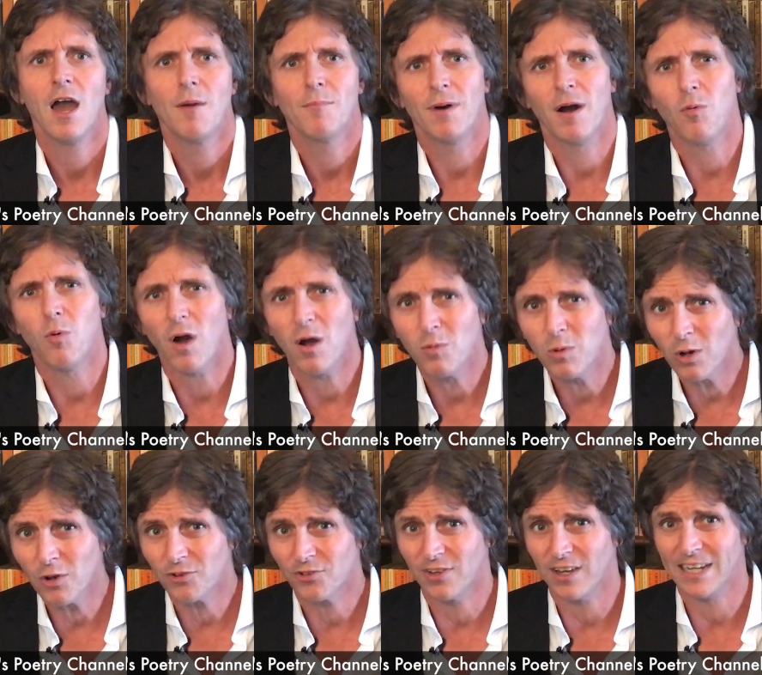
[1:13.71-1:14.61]
But what I
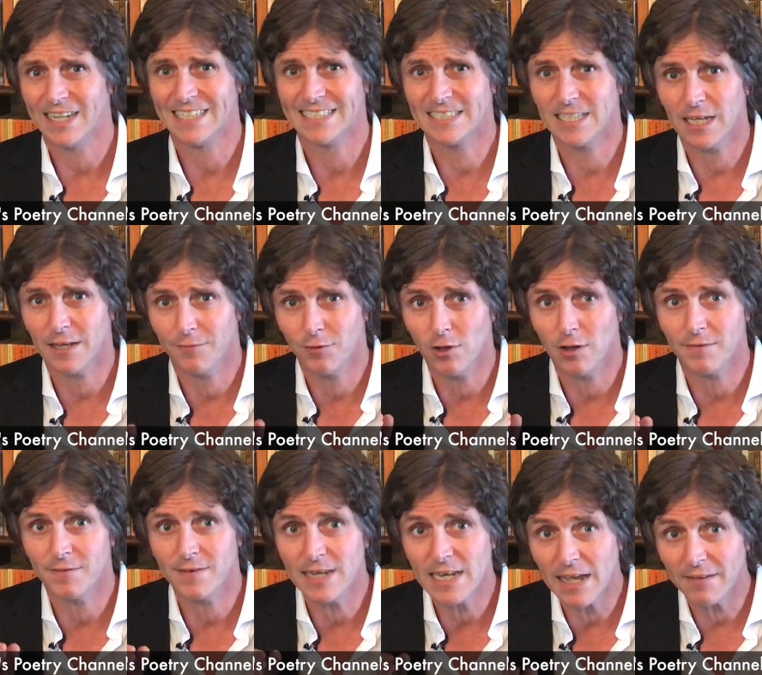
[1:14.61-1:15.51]
will say is that if you
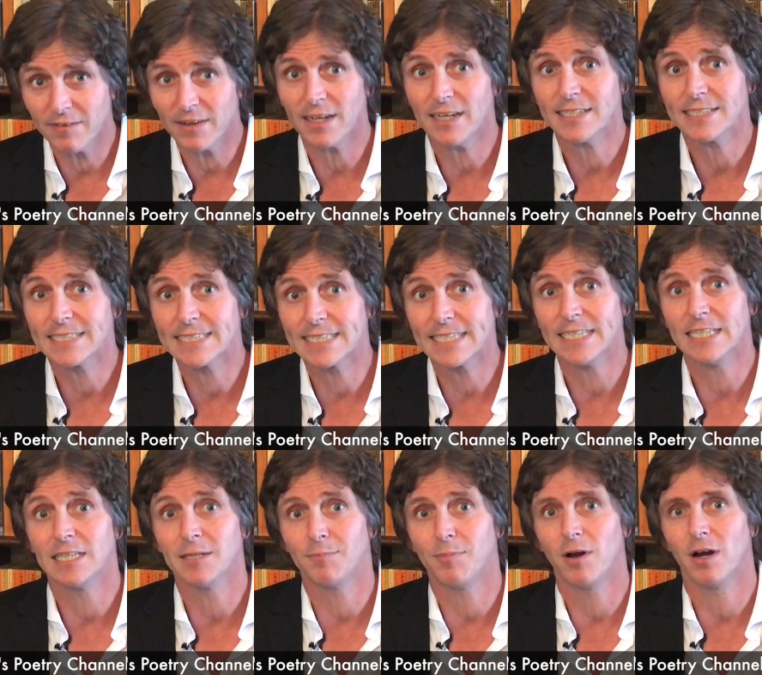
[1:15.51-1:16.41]
have never
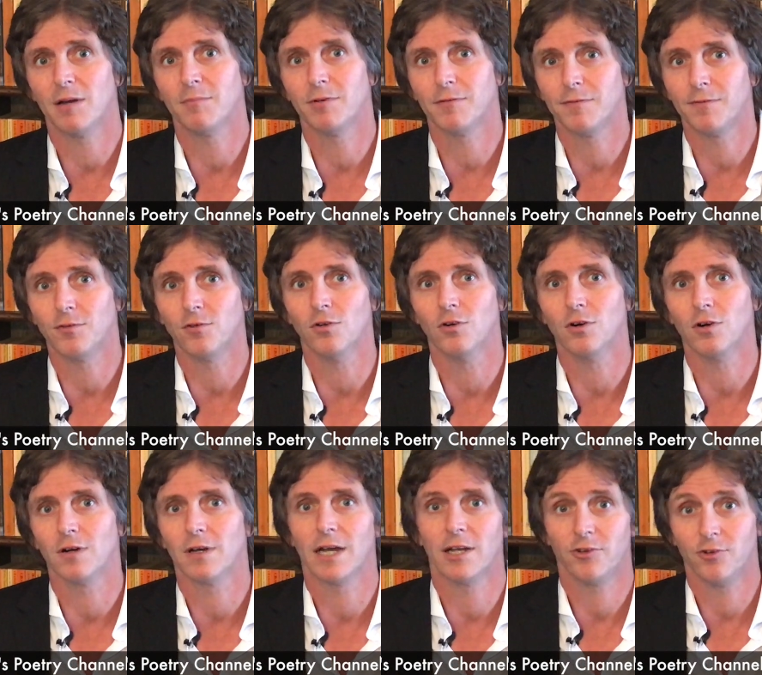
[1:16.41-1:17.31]
seen the poem
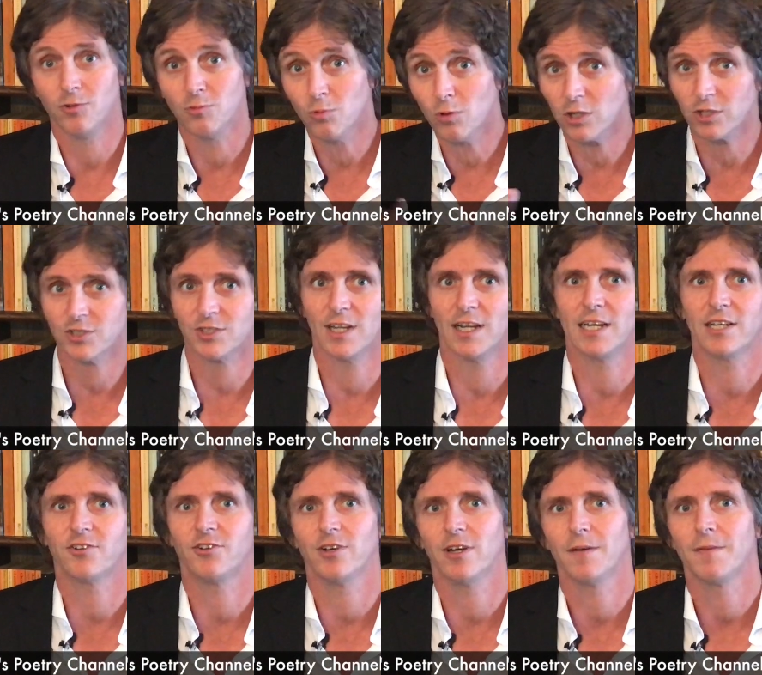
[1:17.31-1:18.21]
before and you watch the
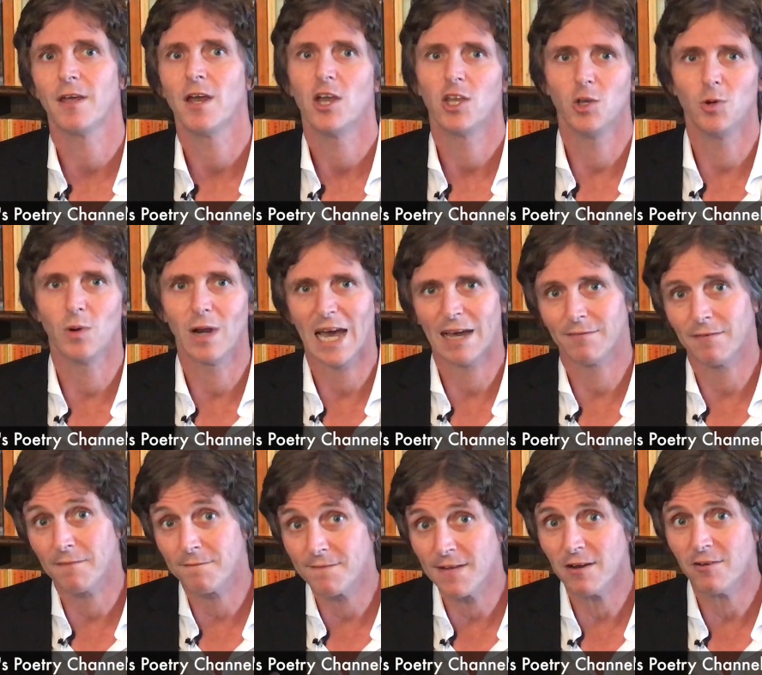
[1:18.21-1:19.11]
lecture, you will have
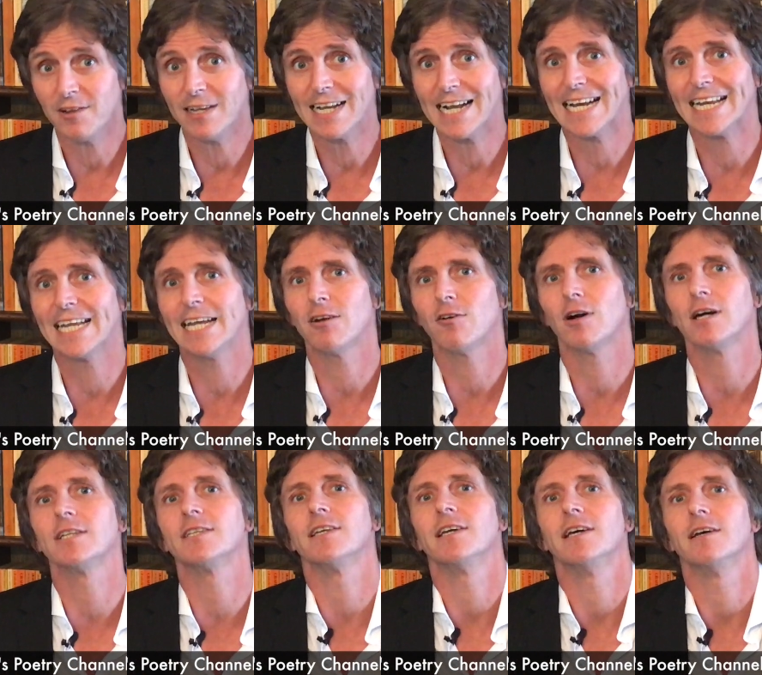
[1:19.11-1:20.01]
a very clear
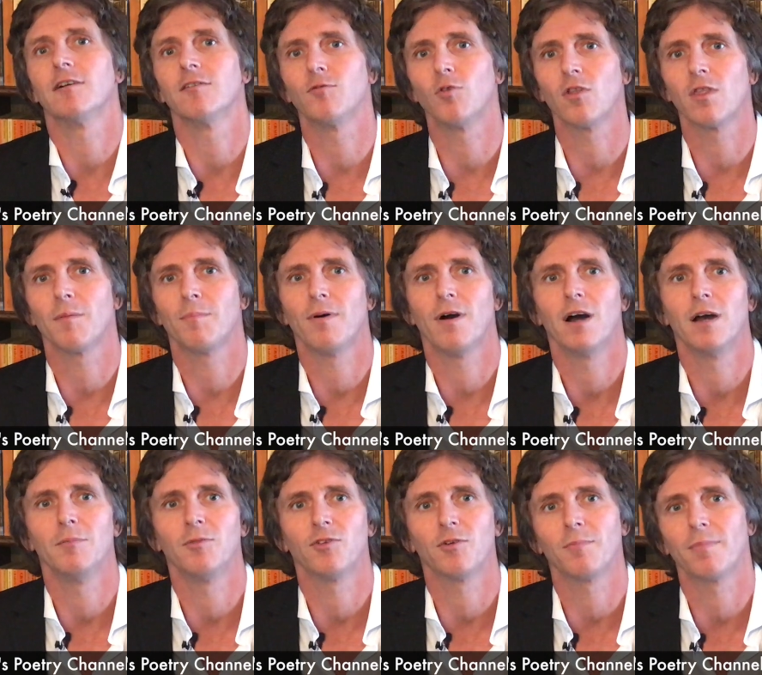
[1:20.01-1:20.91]
idea of what the
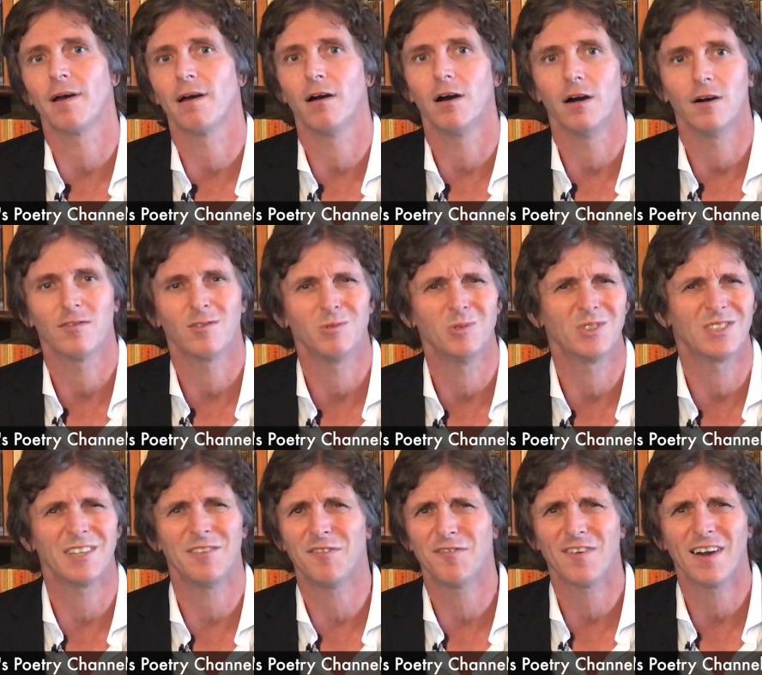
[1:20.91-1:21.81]
poem is about afterwards.
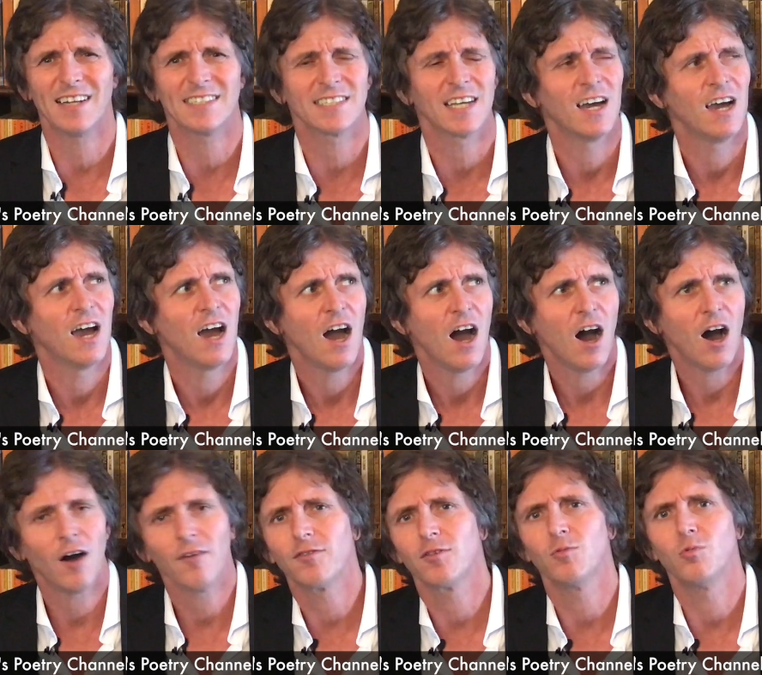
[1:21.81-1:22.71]
In fact,
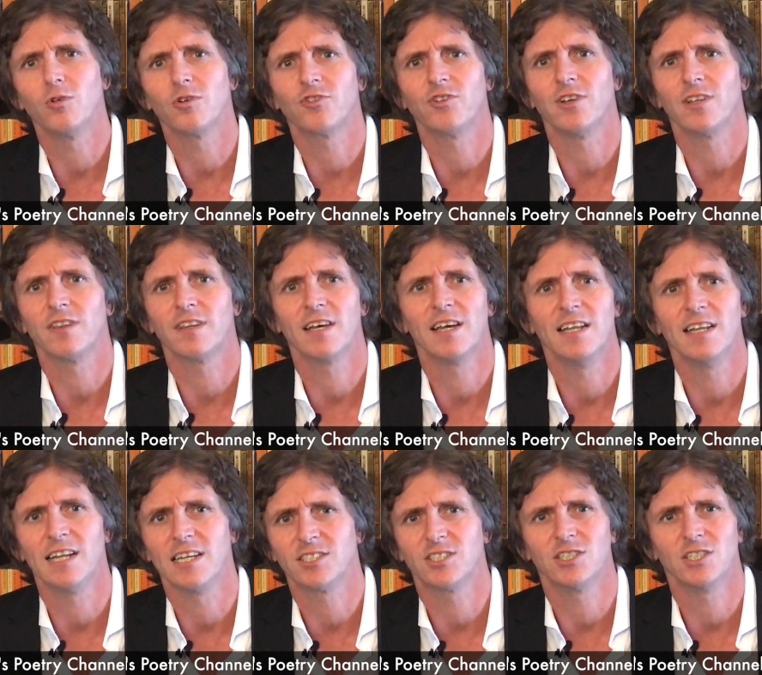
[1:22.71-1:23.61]
after watching the
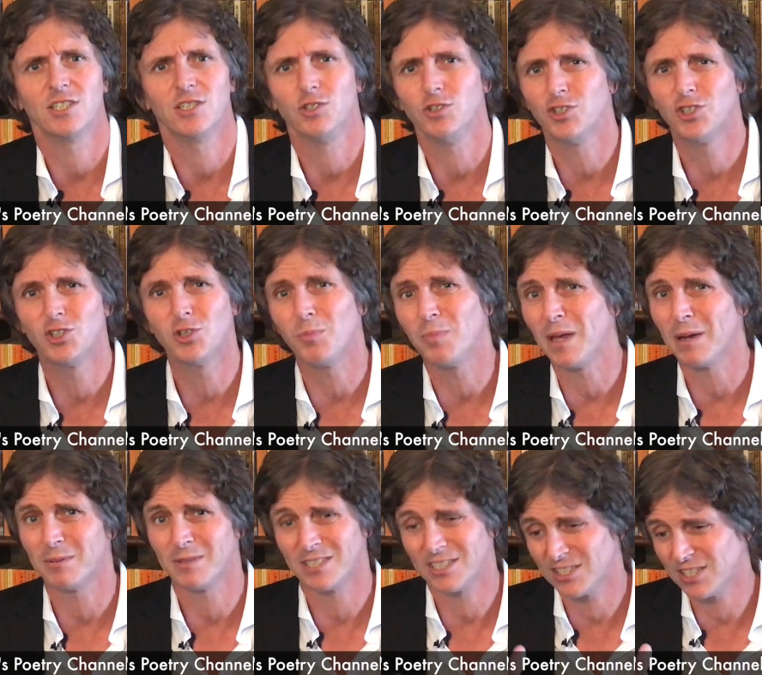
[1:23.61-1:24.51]
lecture, you should be
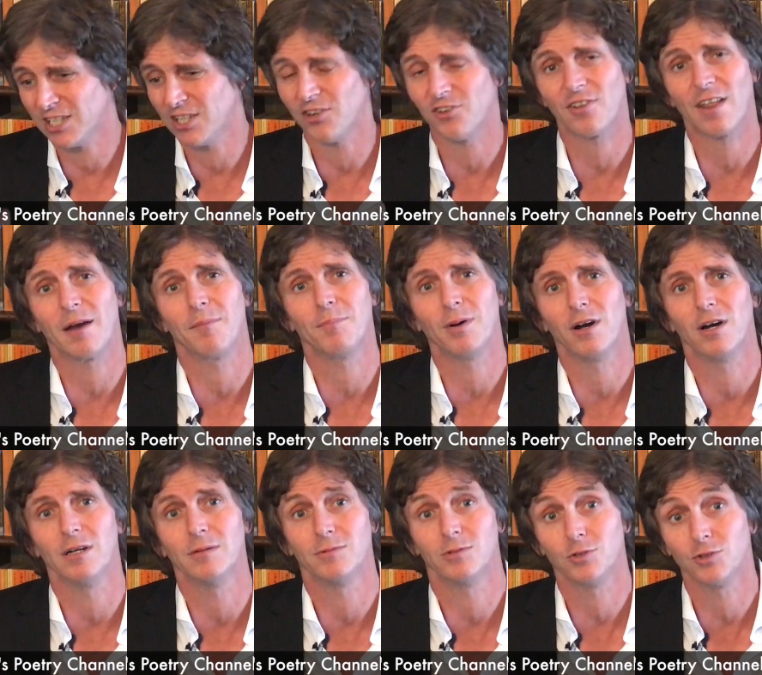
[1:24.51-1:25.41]
able to teach that
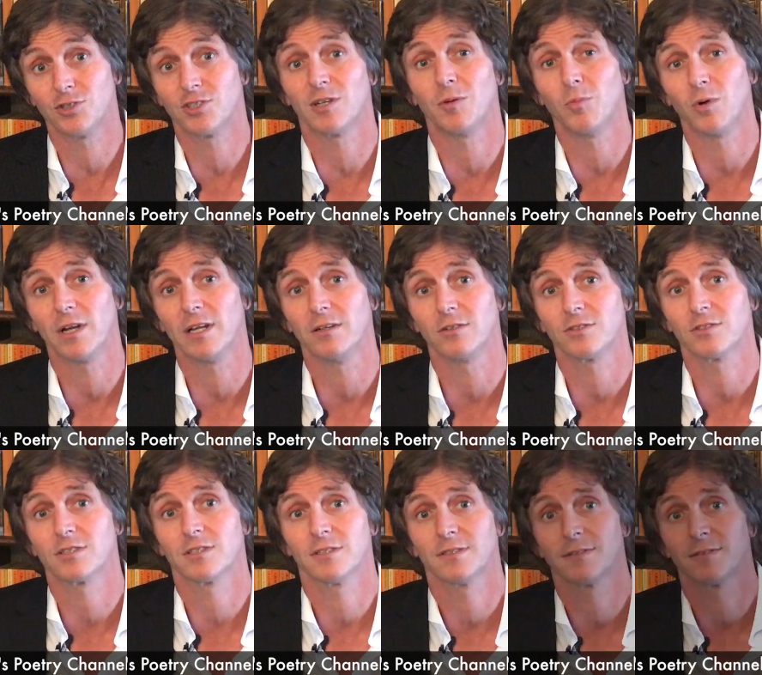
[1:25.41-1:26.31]
poem to someone
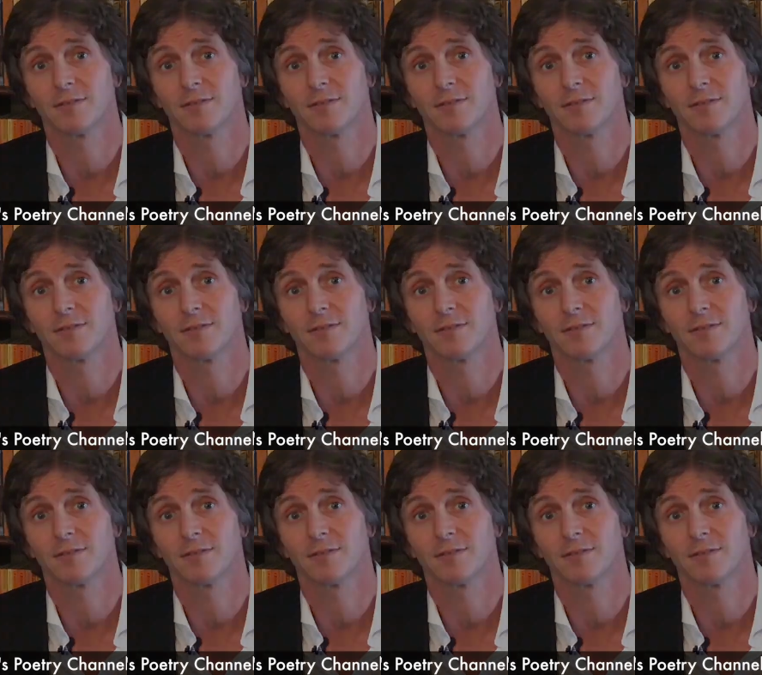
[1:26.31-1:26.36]
else.